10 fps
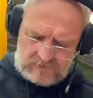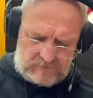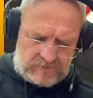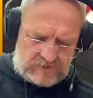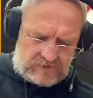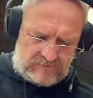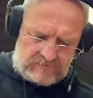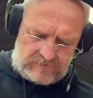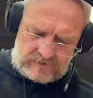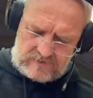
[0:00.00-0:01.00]

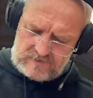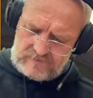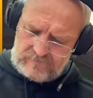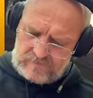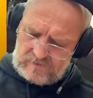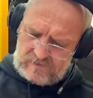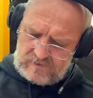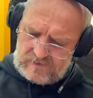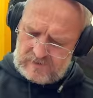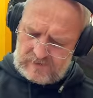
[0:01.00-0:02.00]
Perfect.
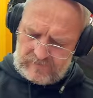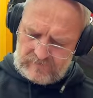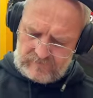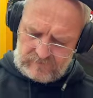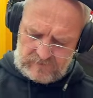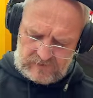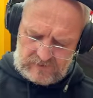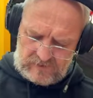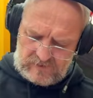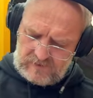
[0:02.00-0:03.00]
Okay.
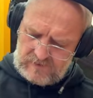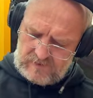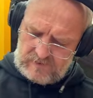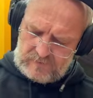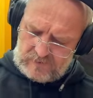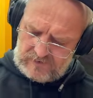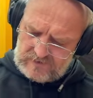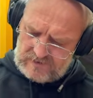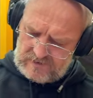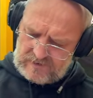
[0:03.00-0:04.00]
And
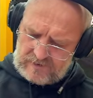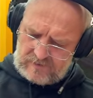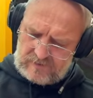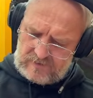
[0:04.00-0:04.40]
points are done on this